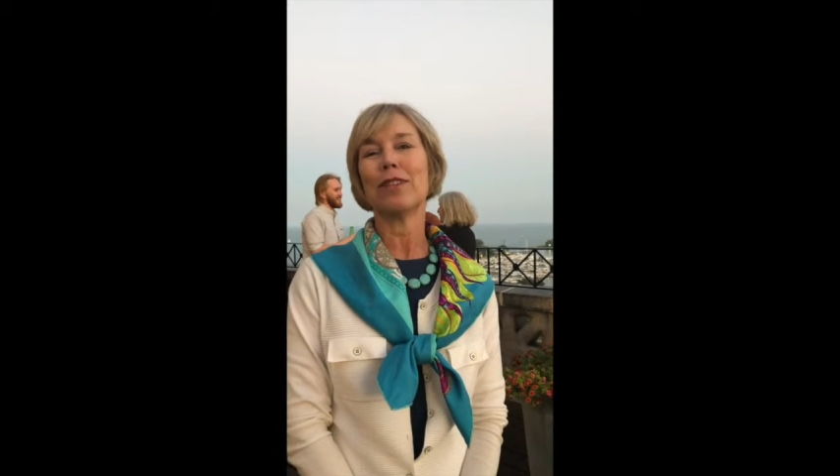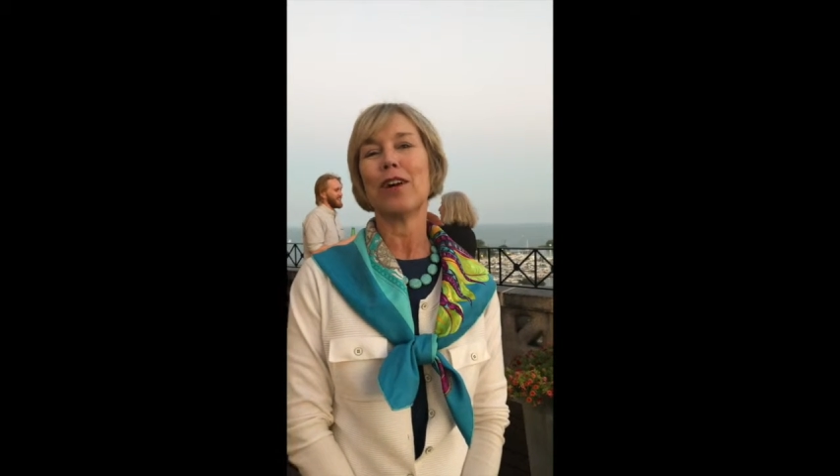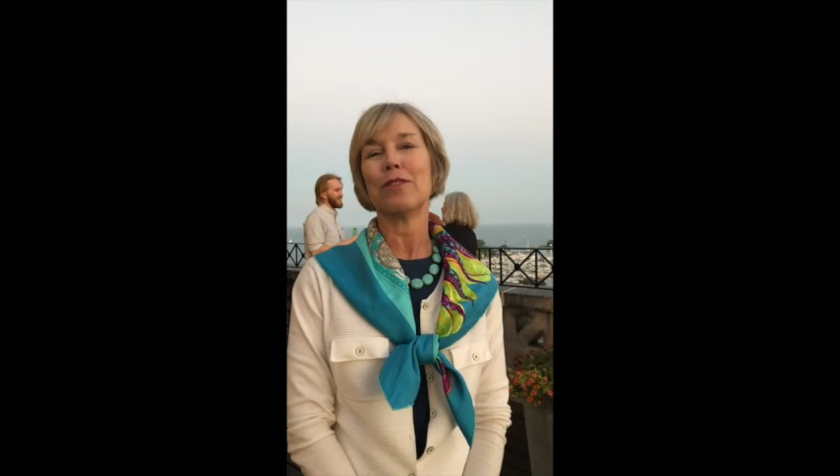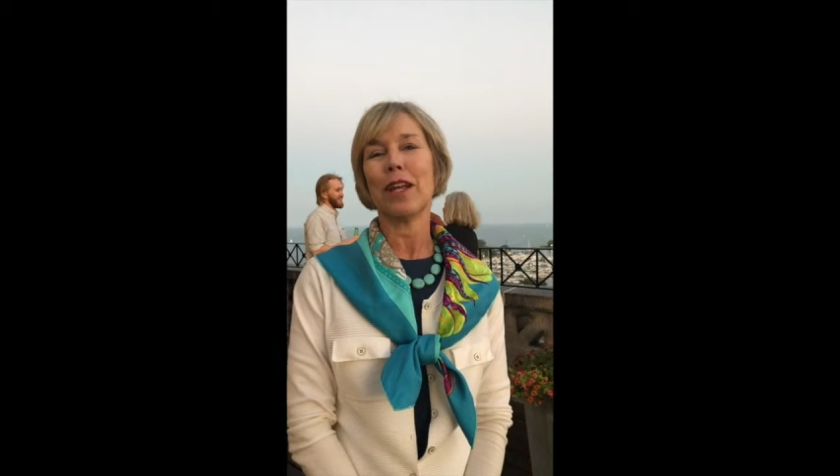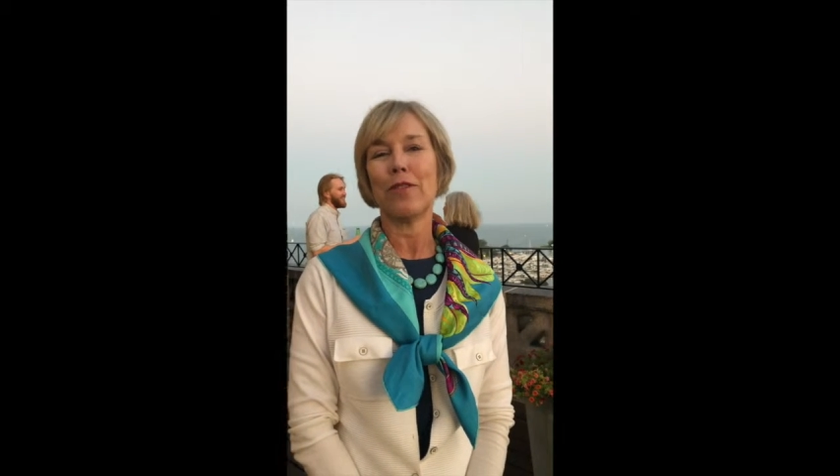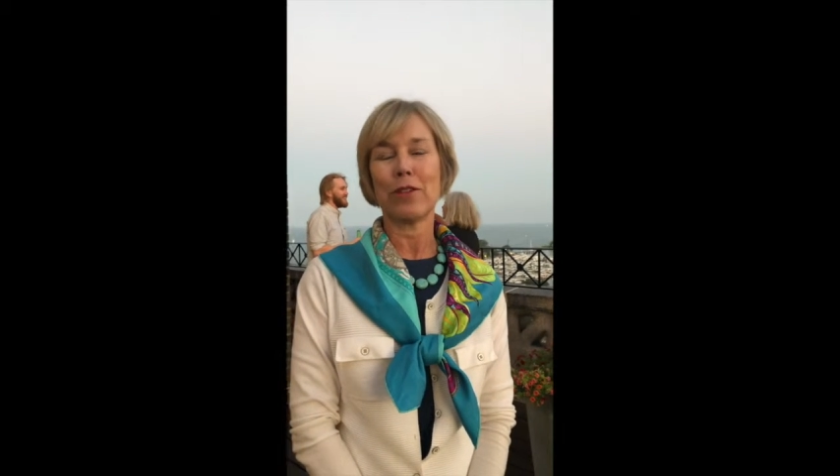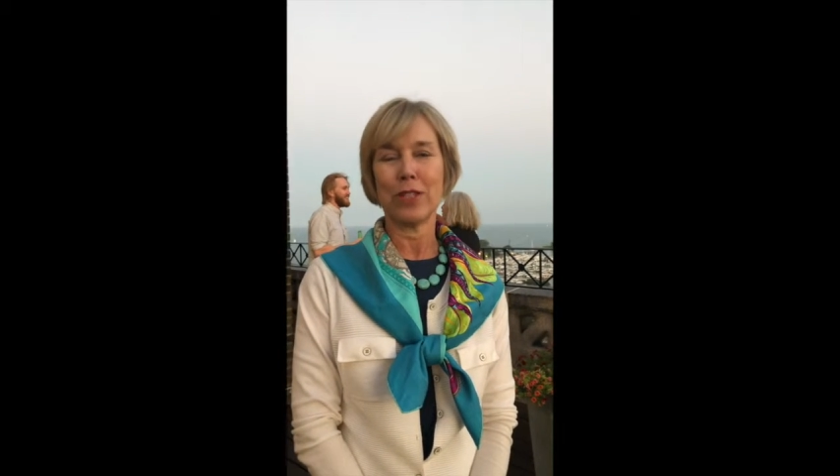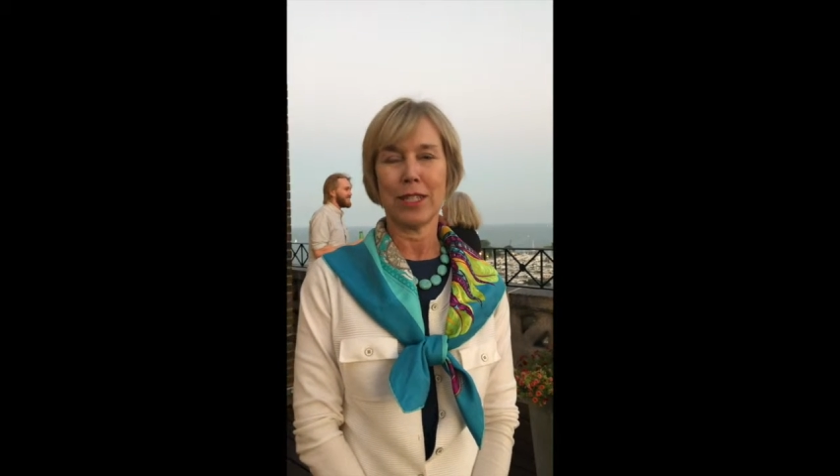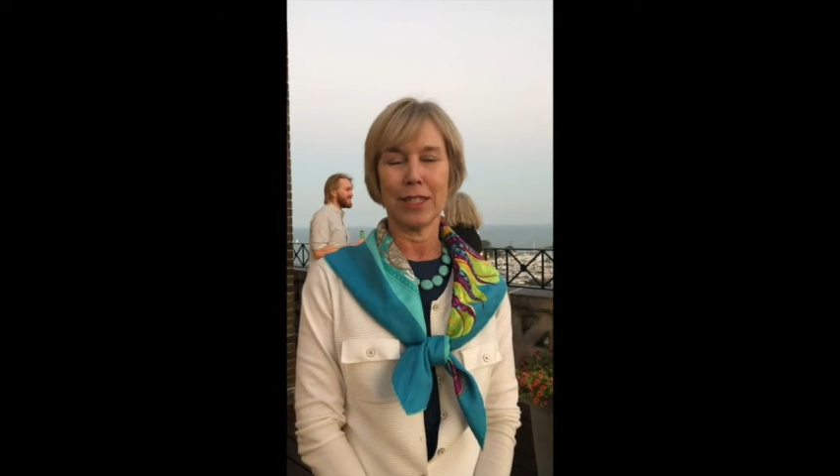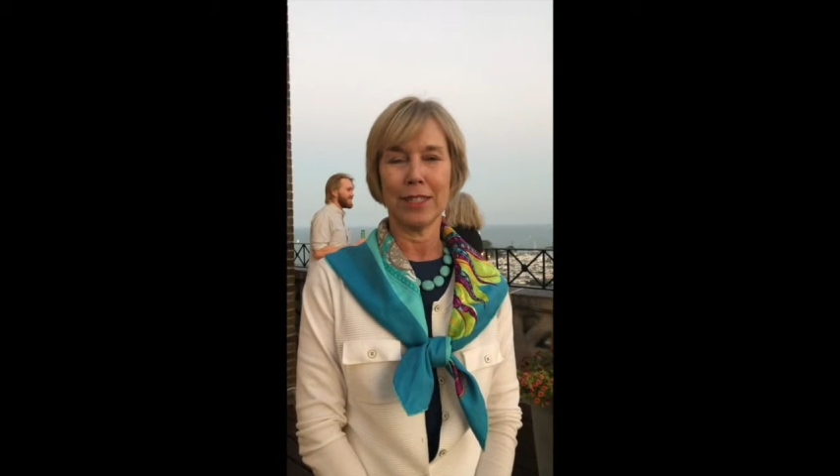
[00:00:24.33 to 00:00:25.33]
love, love every
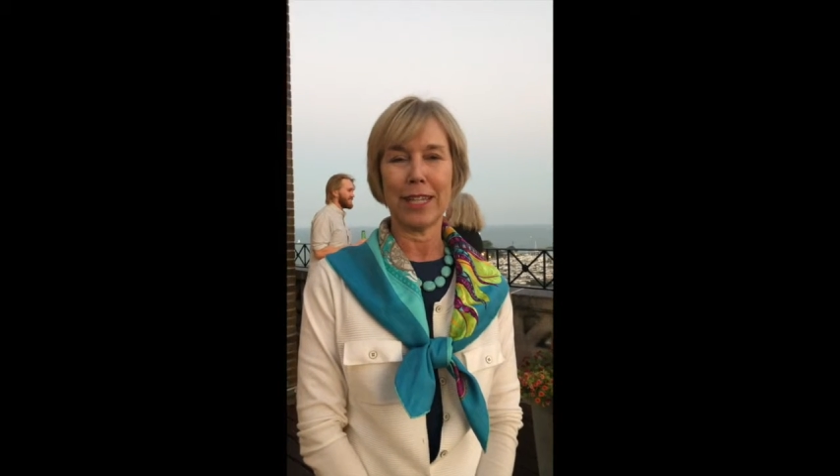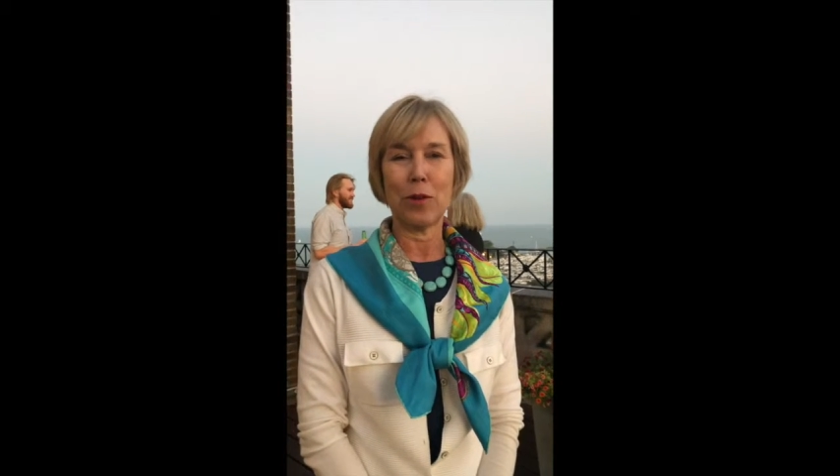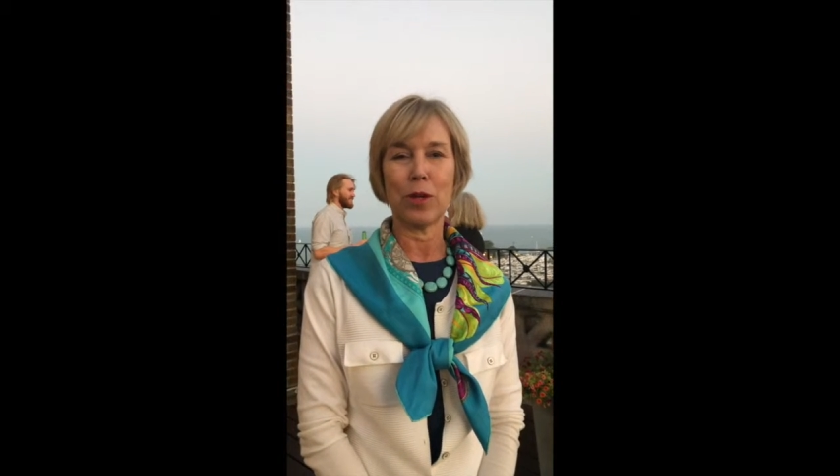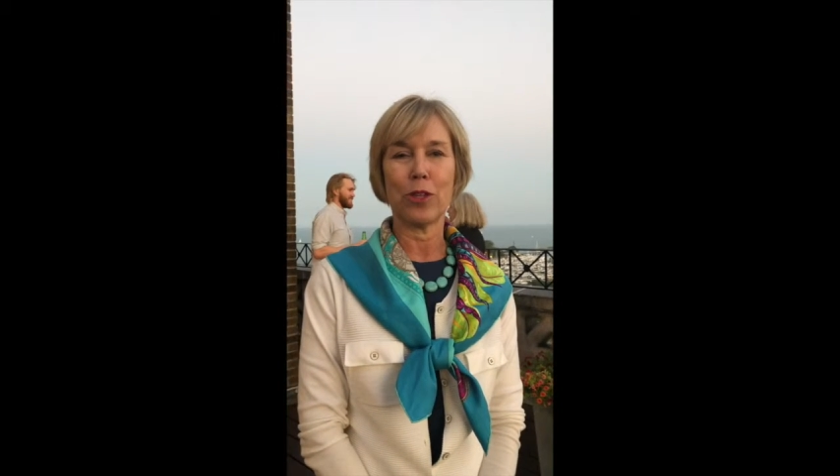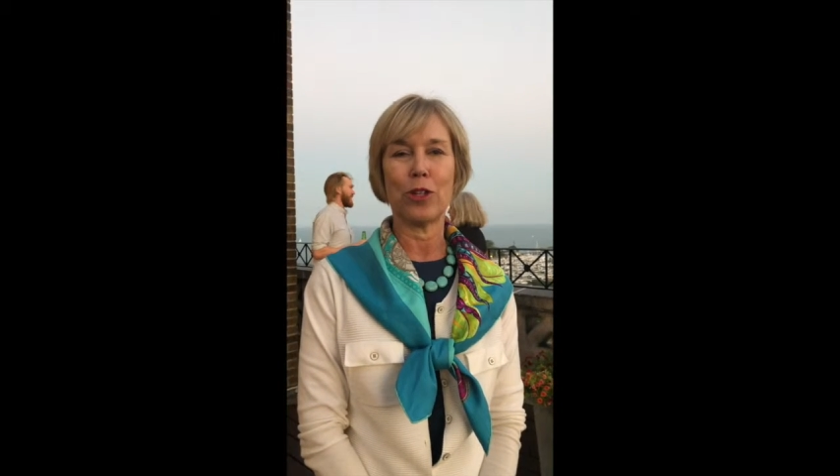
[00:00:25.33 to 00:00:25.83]
single day with